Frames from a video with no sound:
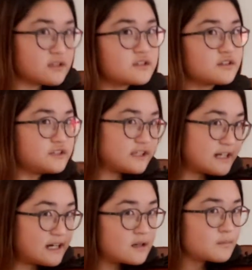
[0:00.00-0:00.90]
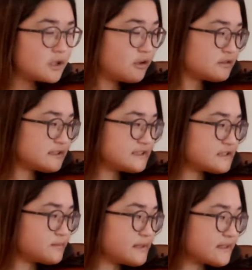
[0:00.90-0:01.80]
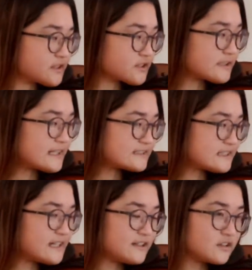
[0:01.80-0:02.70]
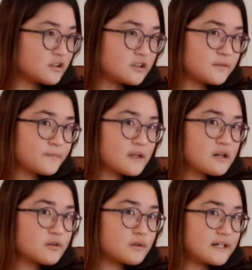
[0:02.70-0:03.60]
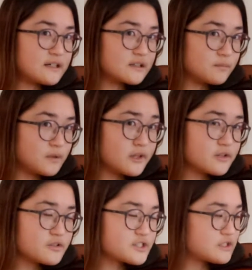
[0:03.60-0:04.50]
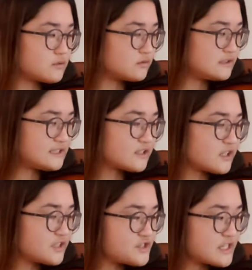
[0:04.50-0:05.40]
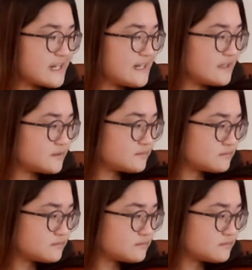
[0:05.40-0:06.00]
So your elbow needs to be at the correct angle where the bow should only touch A.